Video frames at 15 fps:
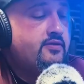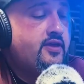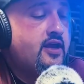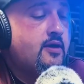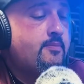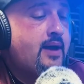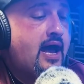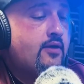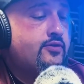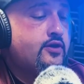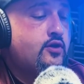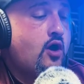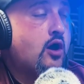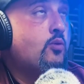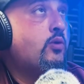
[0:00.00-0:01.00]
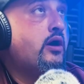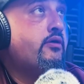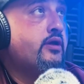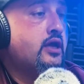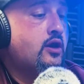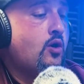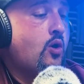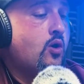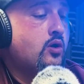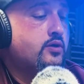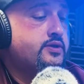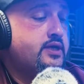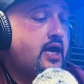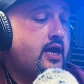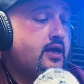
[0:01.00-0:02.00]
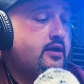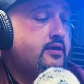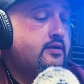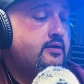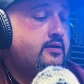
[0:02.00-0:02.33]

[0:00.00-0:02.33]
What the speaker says: Think about the dog wearing it all day.